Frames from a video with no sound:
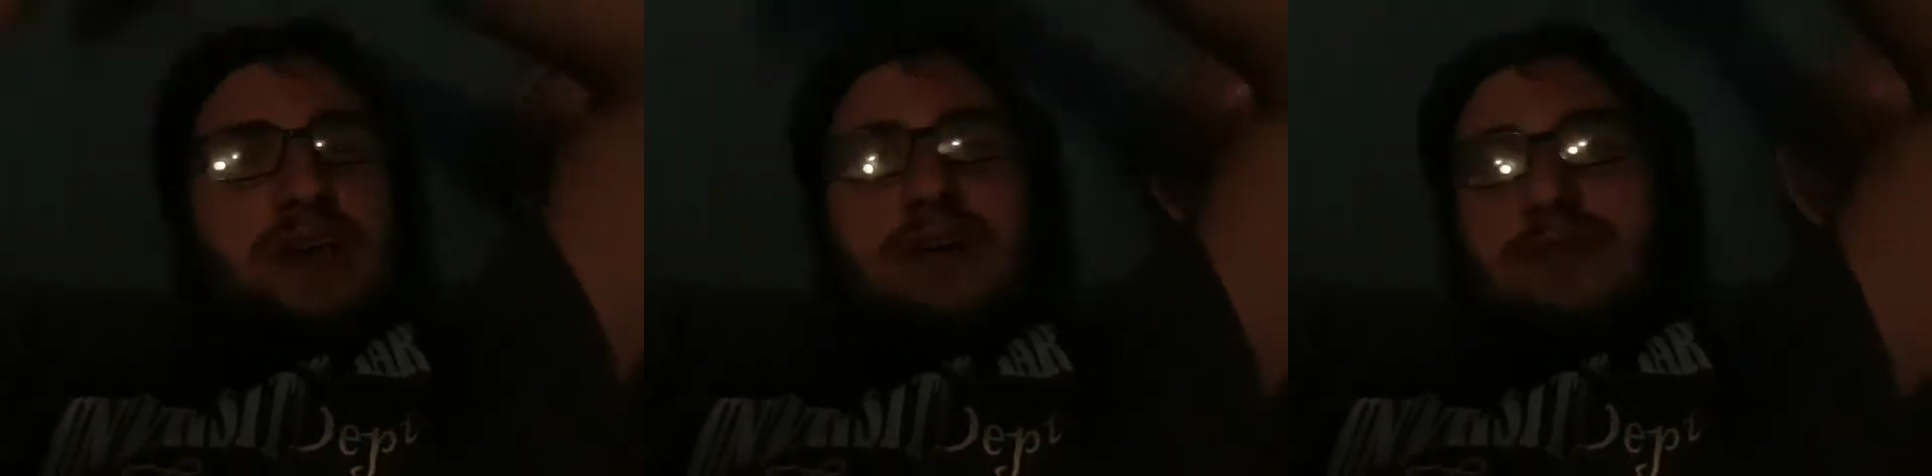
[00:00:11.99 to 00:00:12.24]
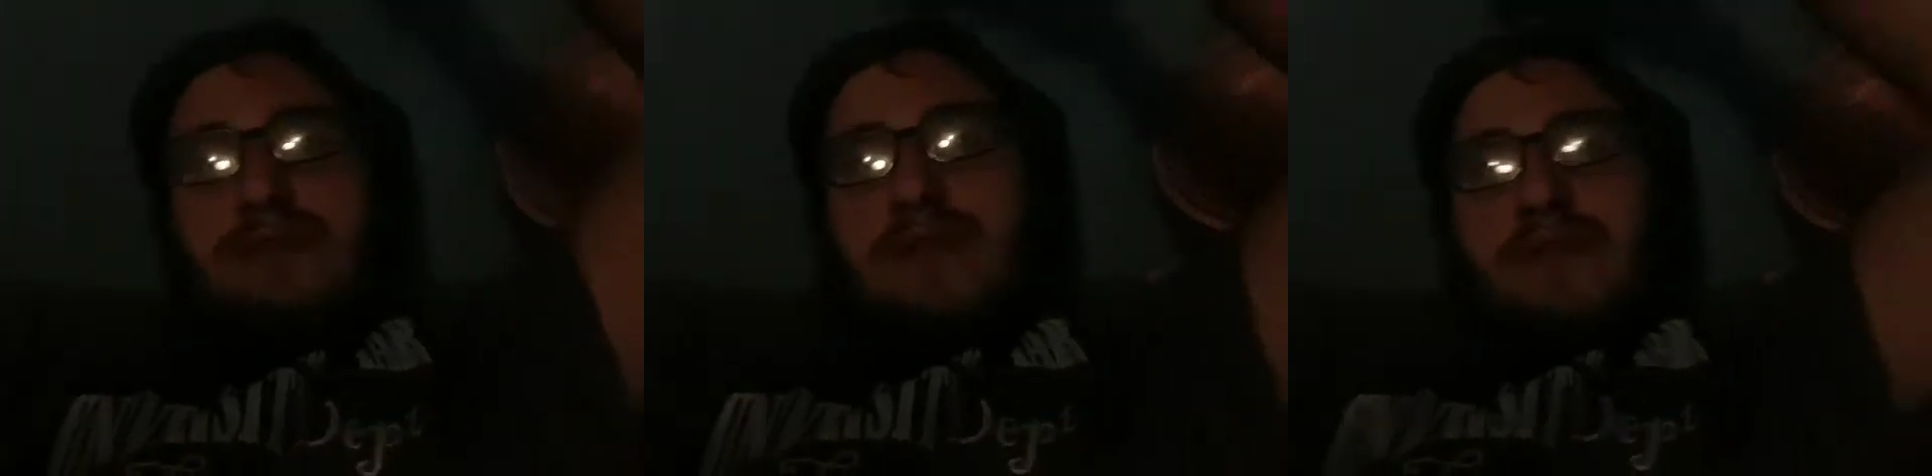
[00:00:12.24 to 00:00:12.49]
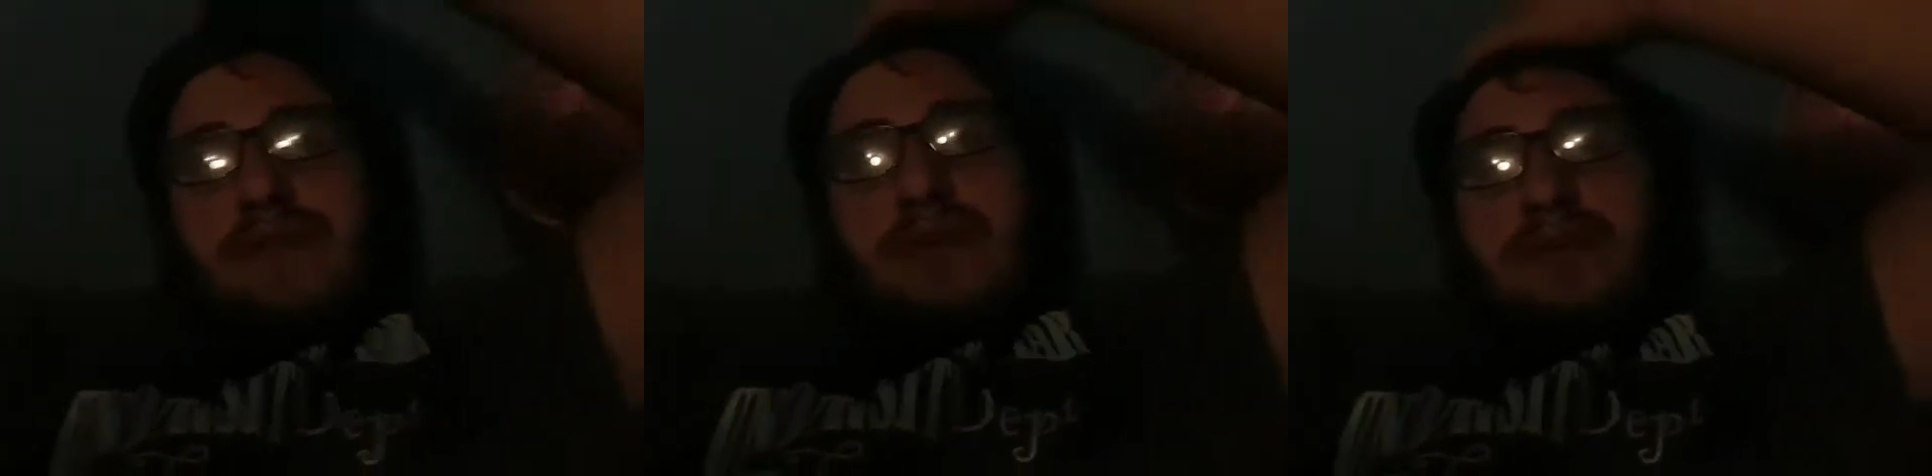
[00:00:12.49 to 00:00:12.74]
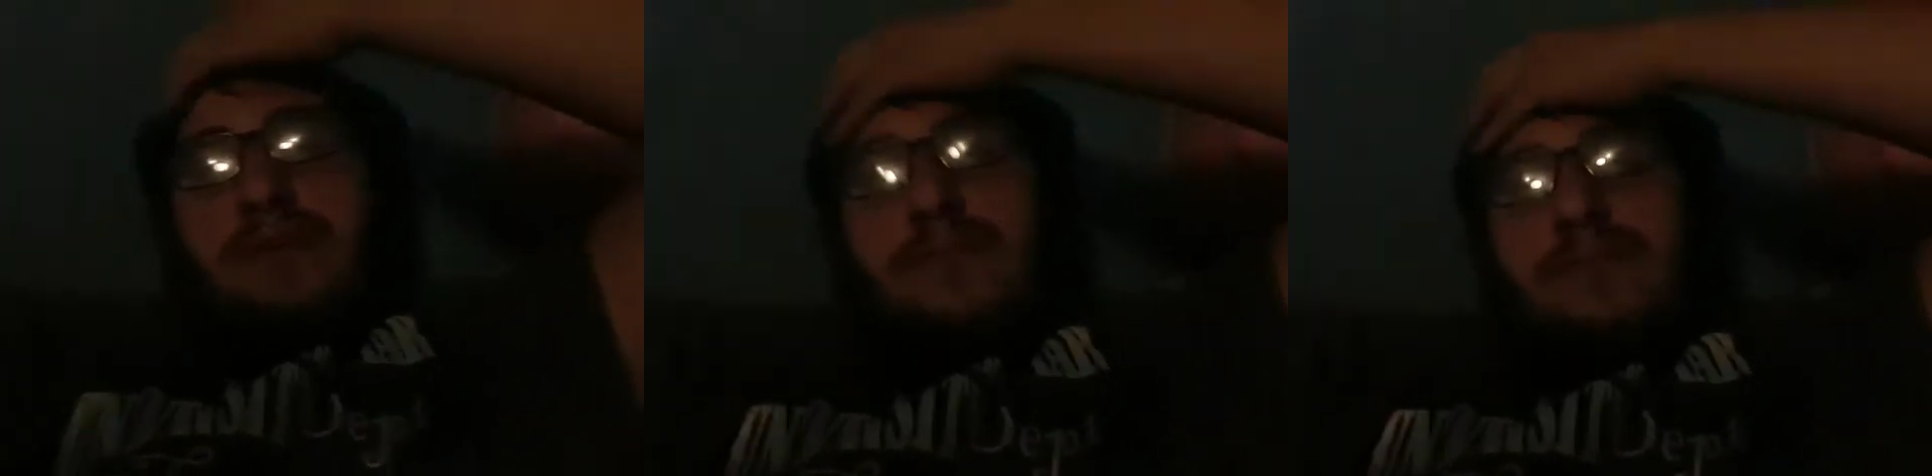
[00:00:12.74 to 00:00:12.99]
other than
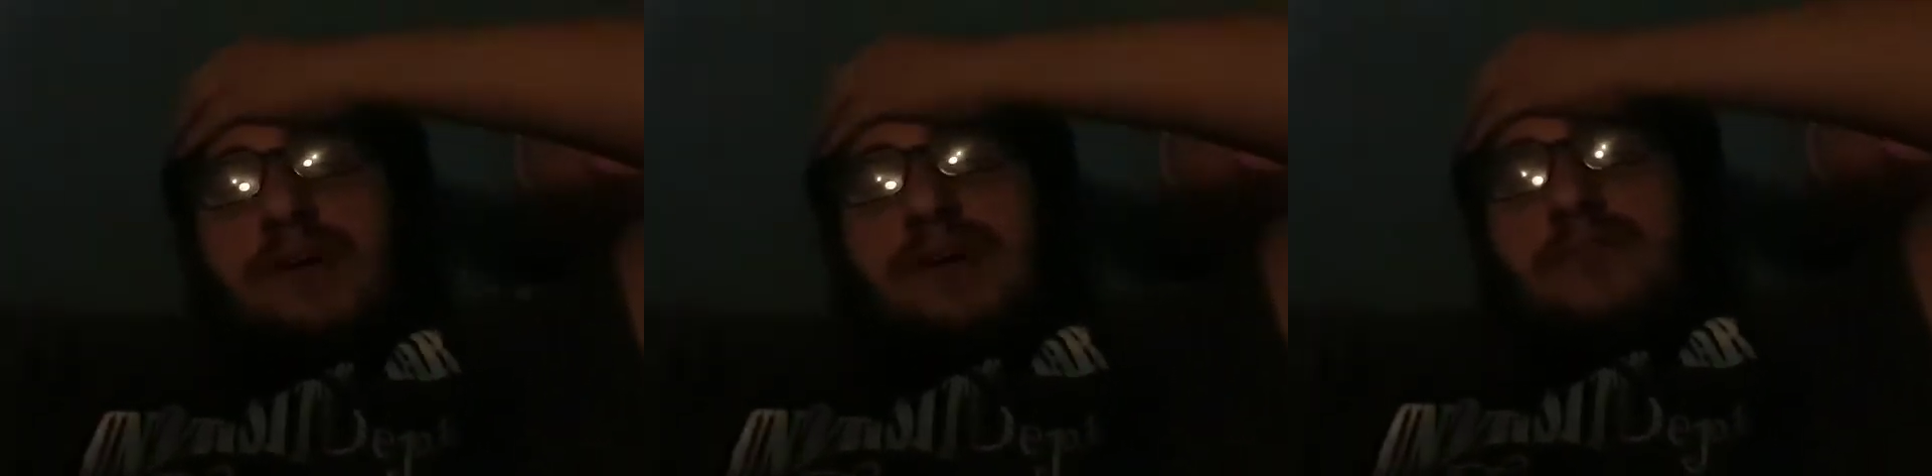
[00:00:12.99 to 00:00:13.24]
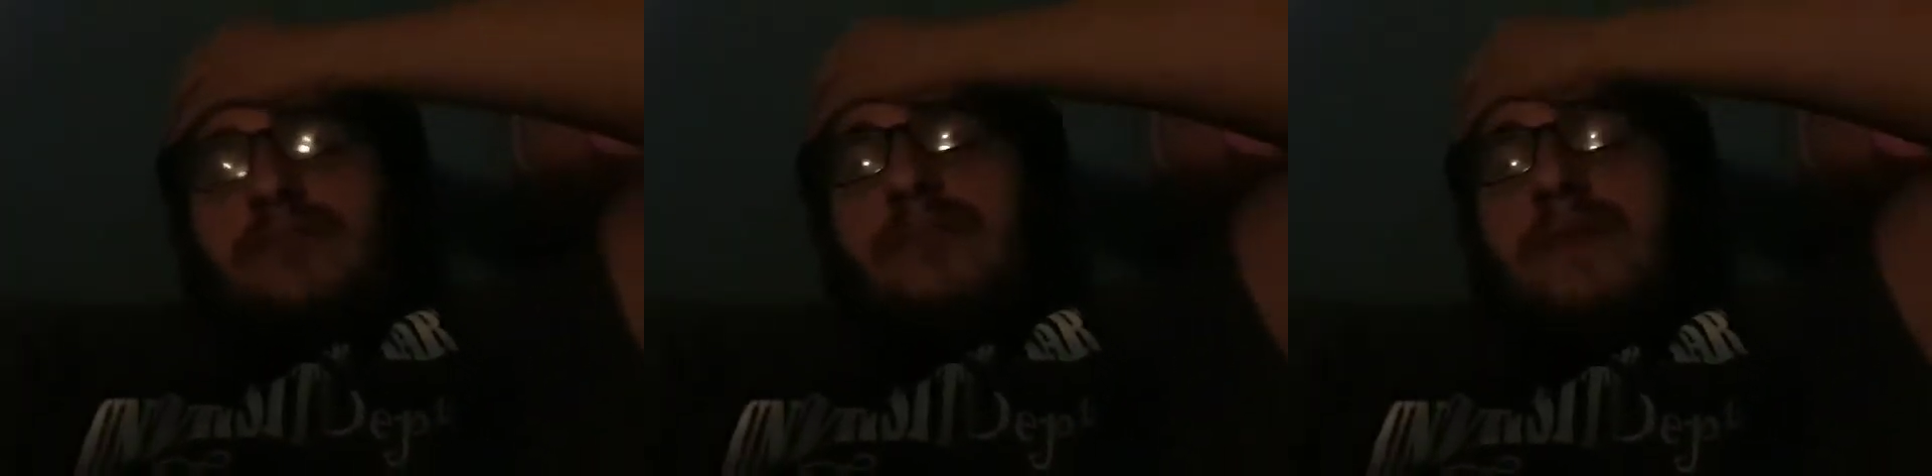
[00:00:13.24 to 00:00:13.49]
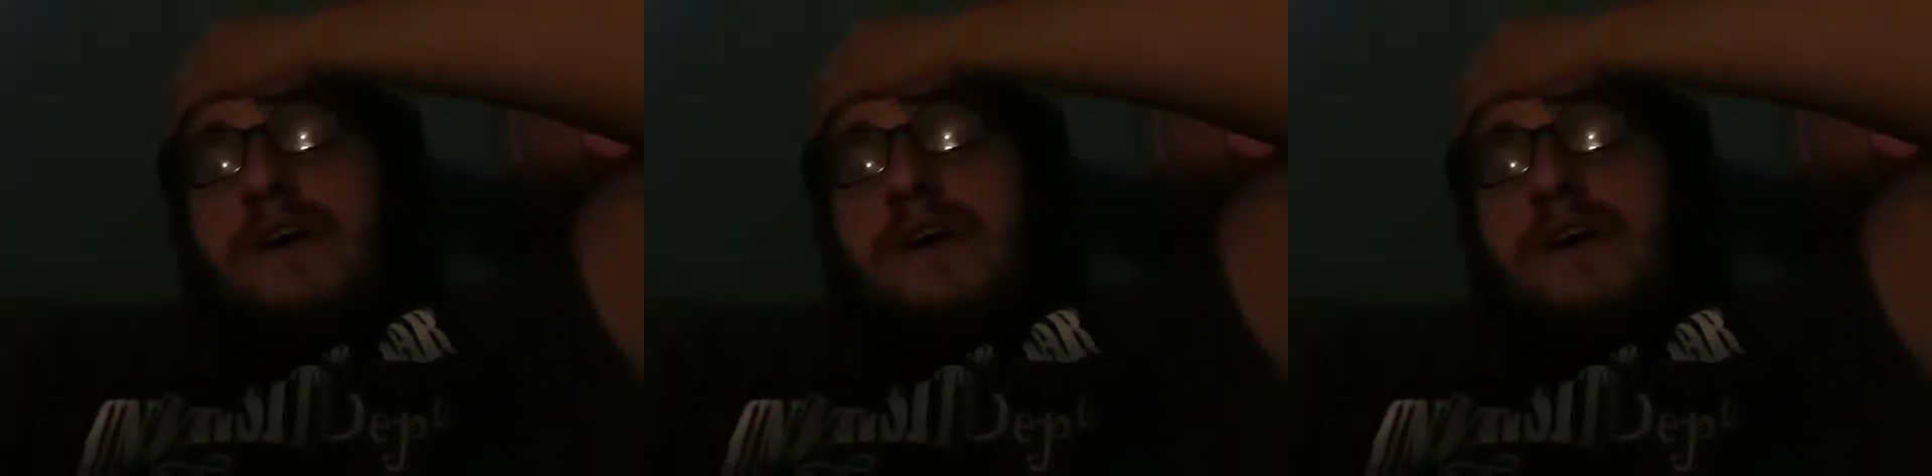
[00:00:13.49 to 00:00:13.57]
the, um,